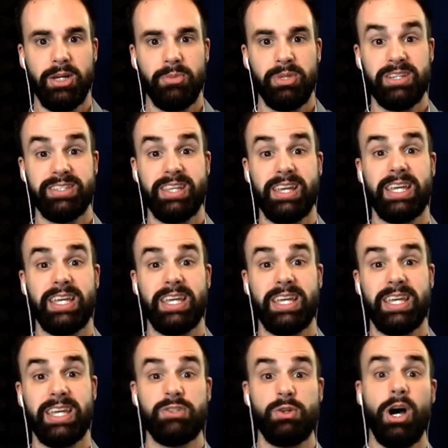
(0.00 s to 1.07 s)
because that
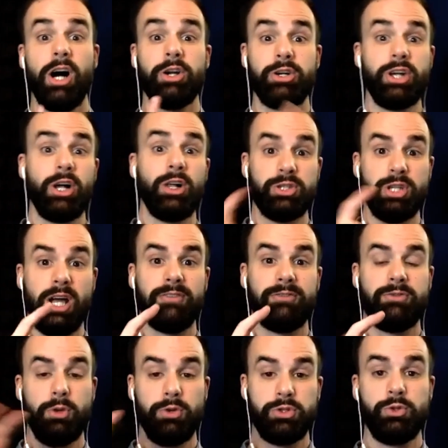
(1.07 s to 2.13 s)
gives you $100
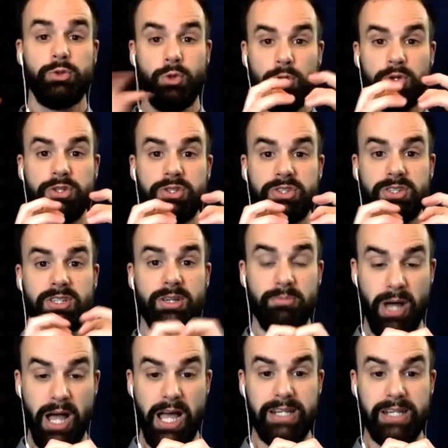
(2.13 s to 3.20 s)
off those two courses
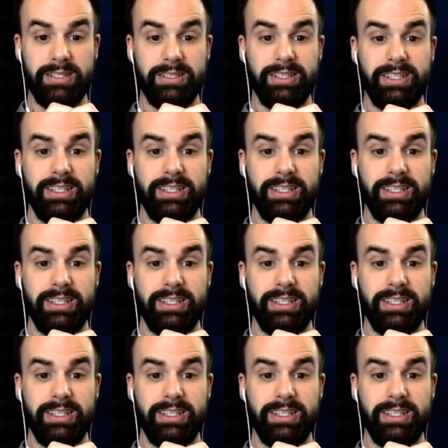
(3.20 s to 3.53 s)
combined.